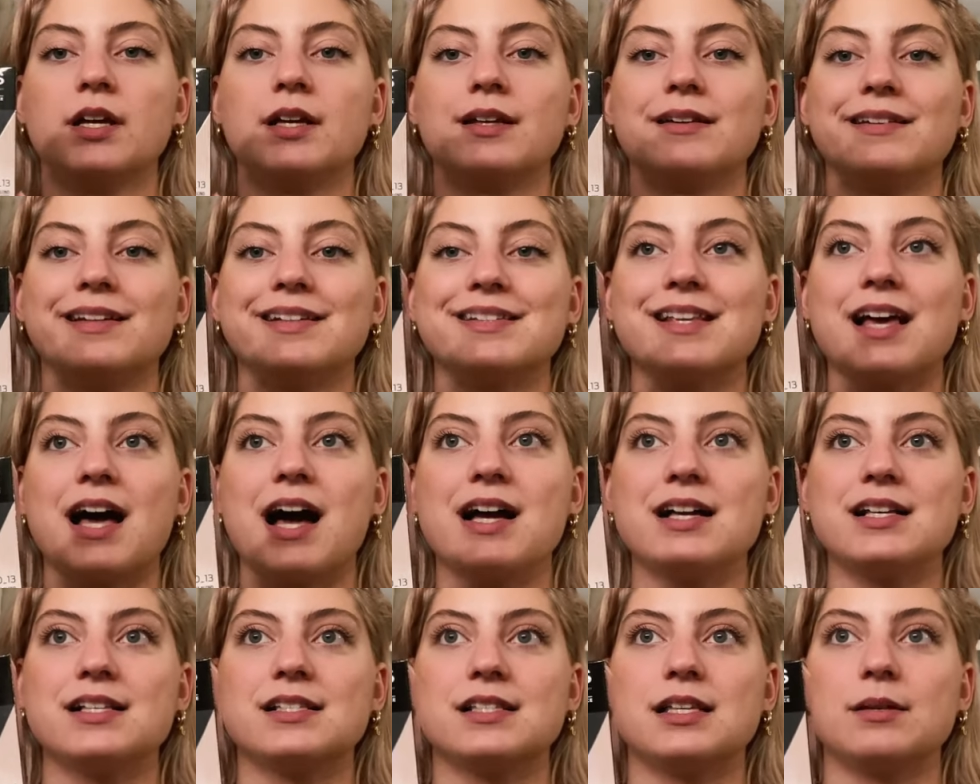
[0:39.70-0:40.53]
this
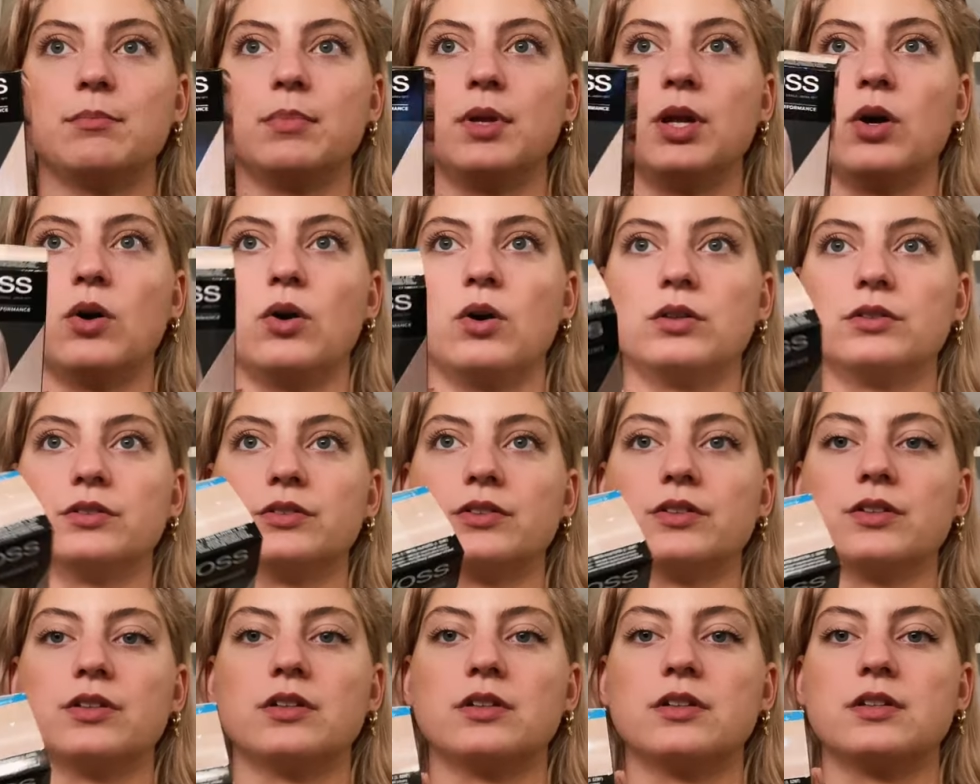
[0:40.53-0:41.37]
icy blonde
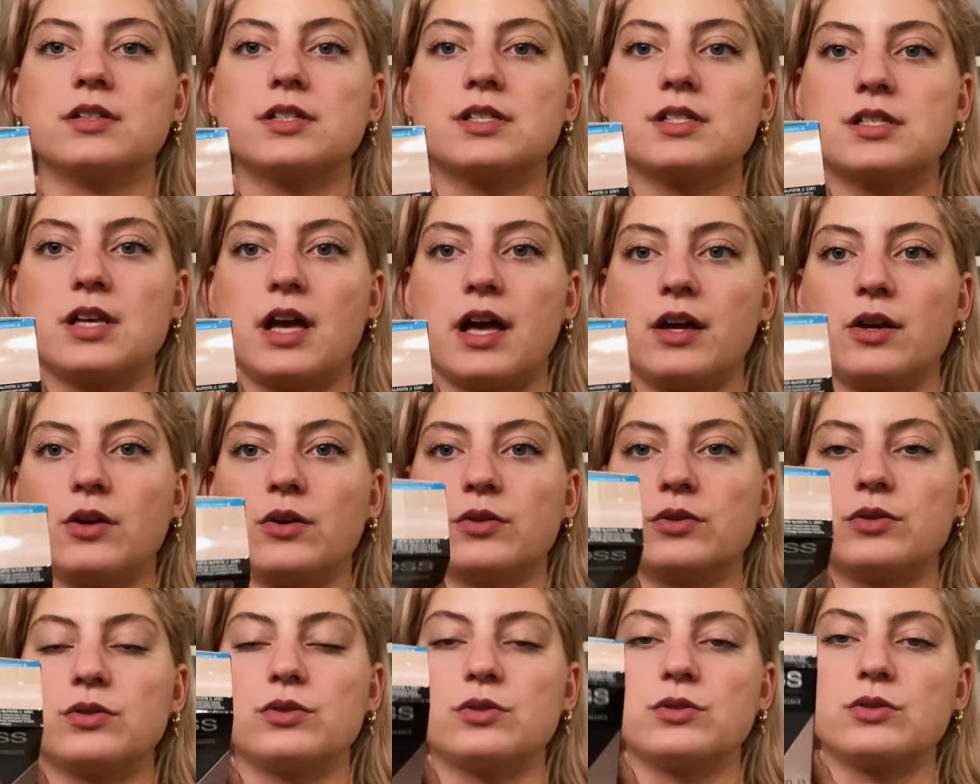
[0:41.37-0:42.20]

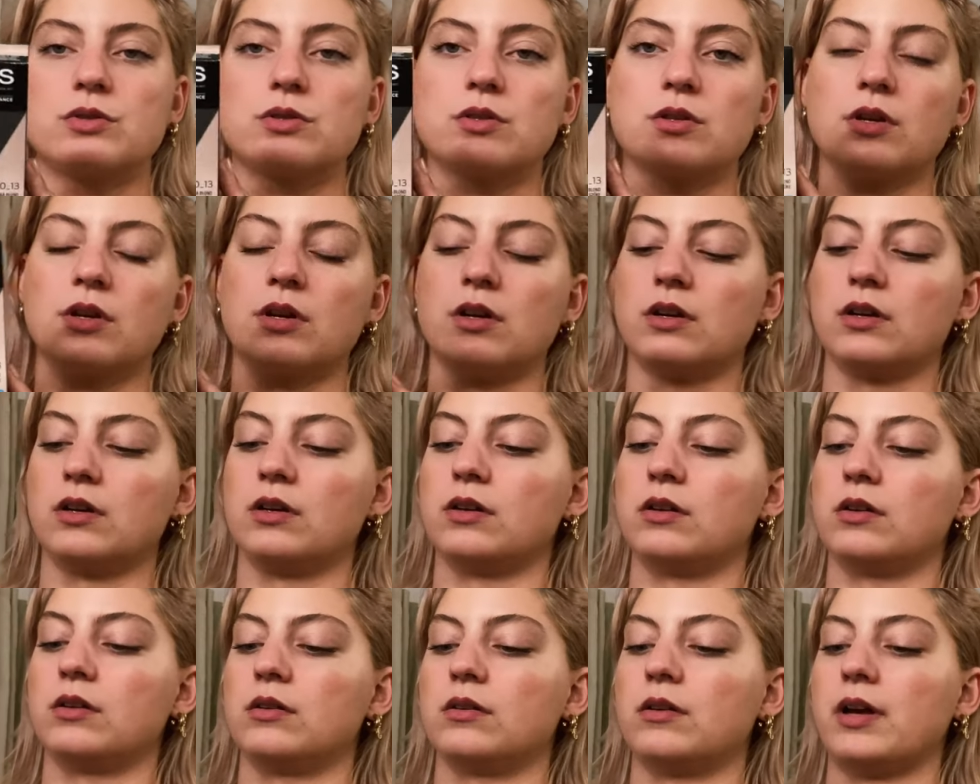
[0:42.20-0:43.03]
Sios
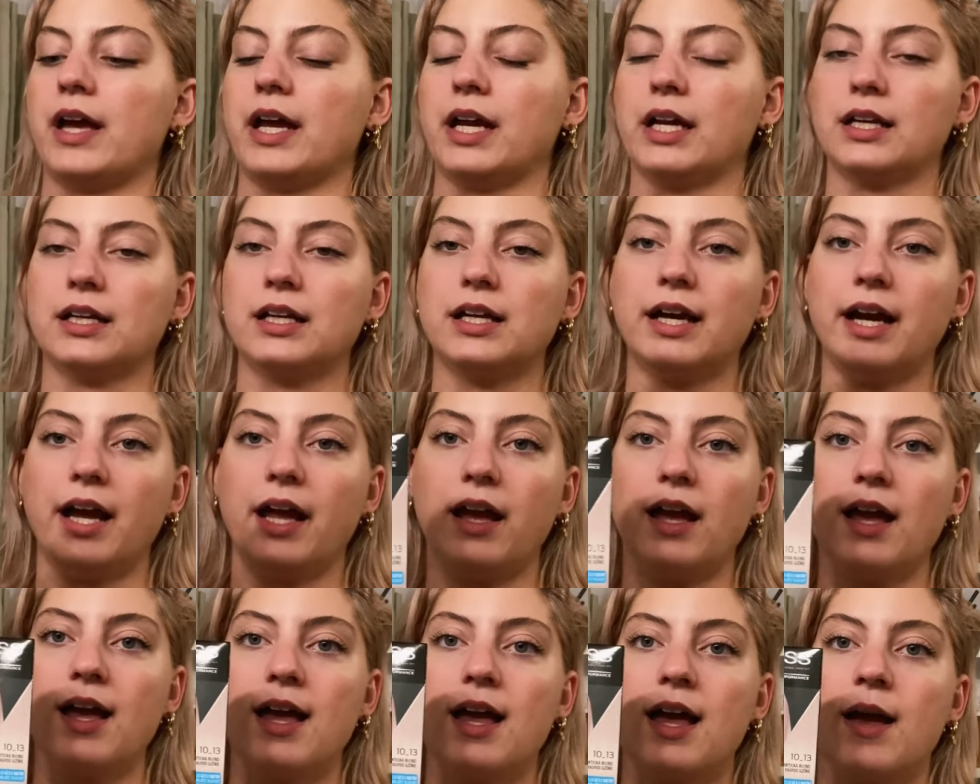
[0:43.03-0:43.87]
hair
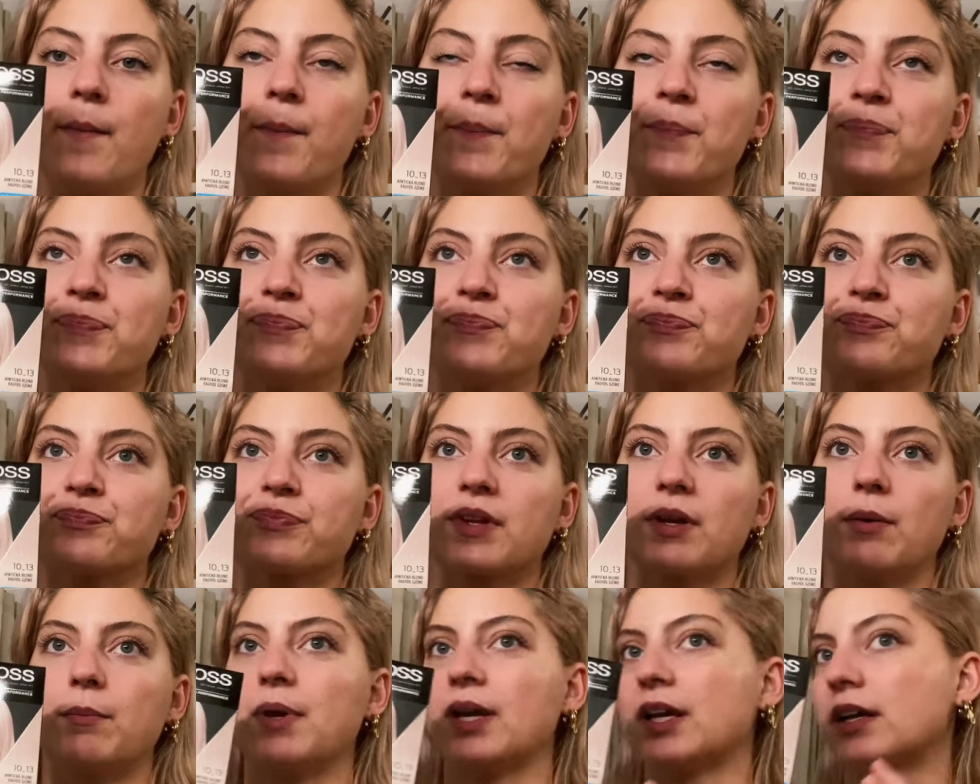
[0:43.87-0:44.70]
dye,
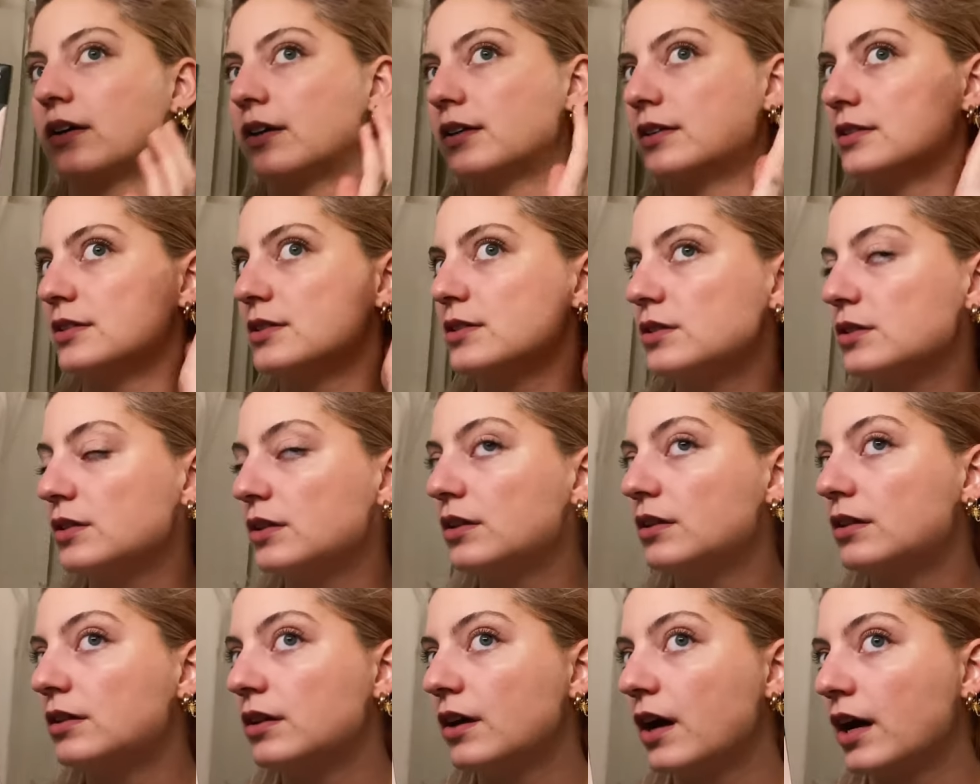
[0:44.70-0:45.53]
because
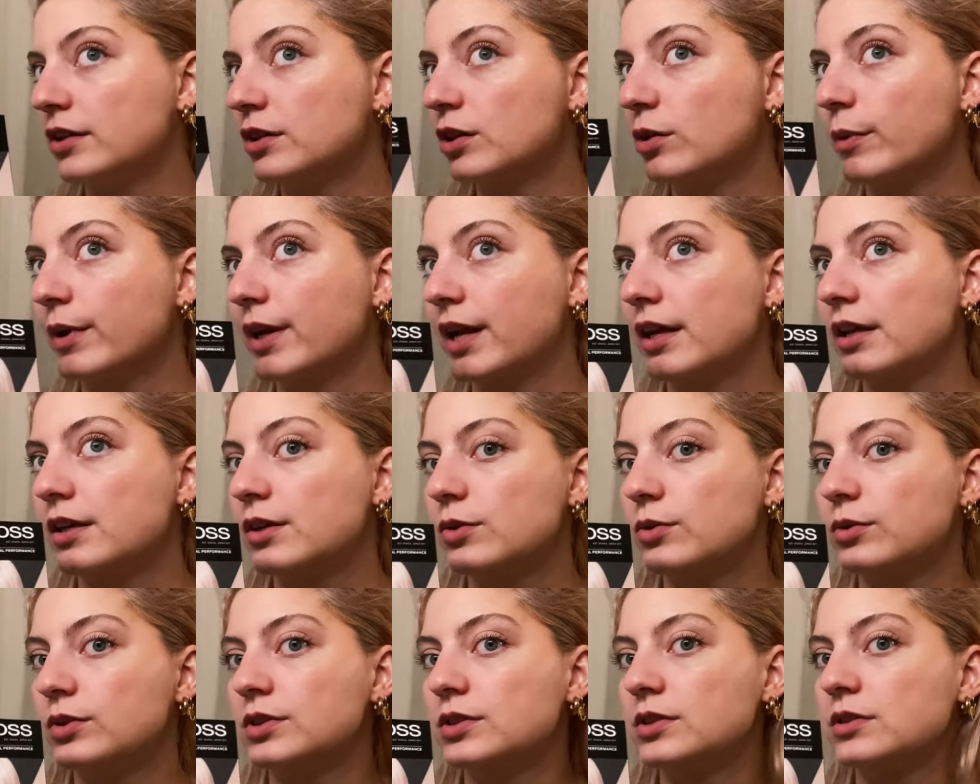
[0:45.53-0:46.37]
the other one I
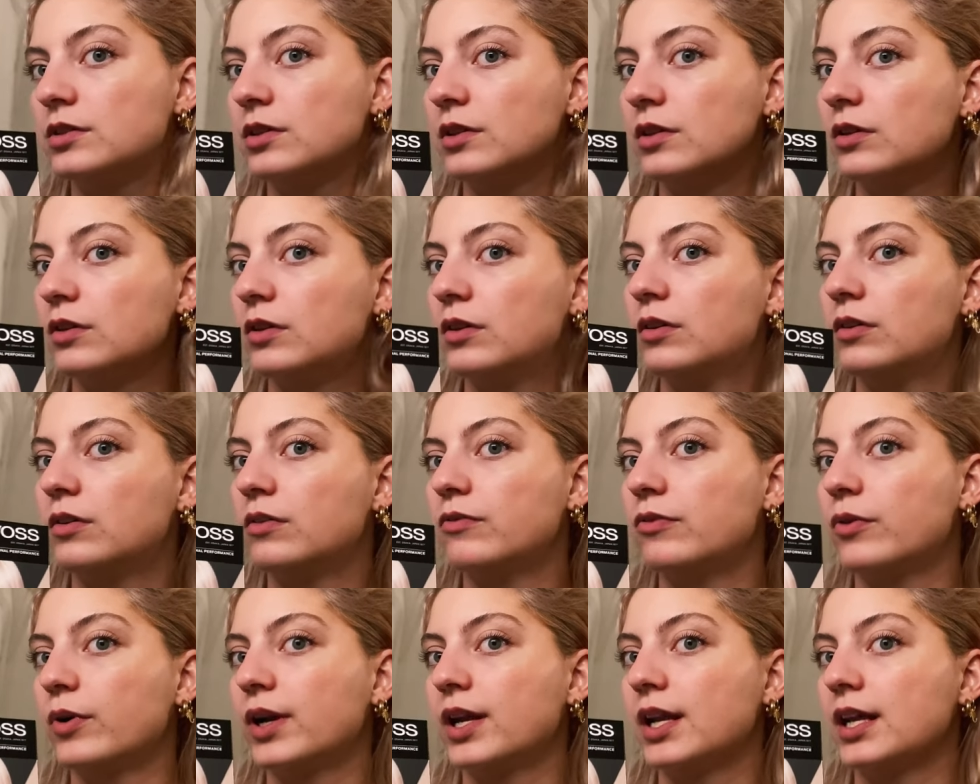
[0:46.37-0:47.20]
used
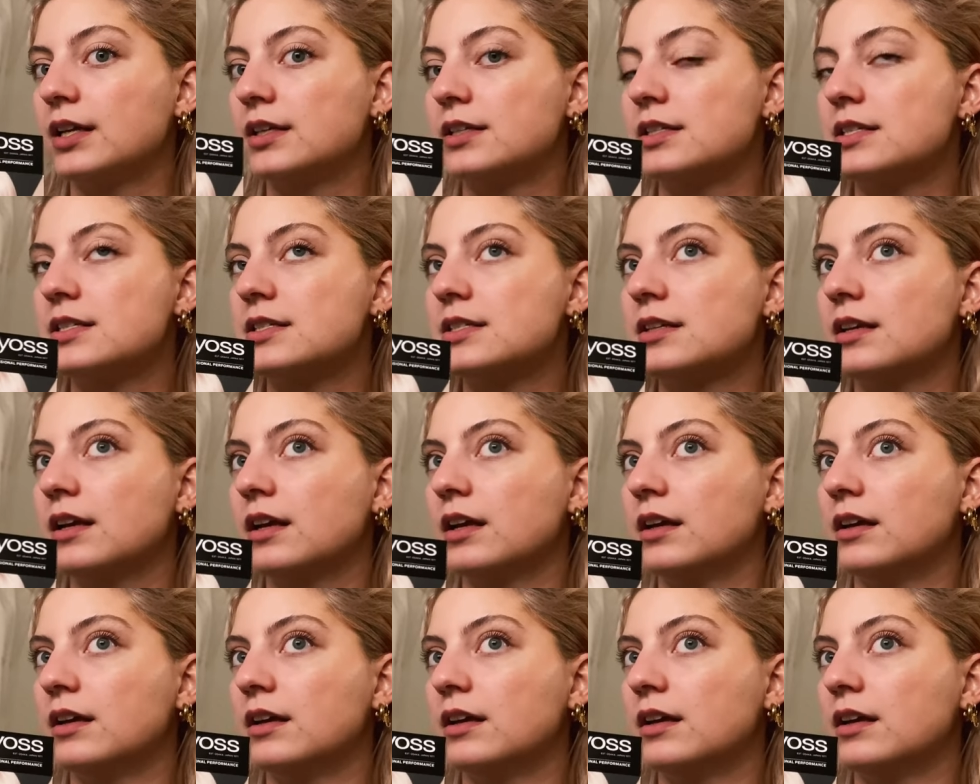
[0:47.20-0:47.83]
for this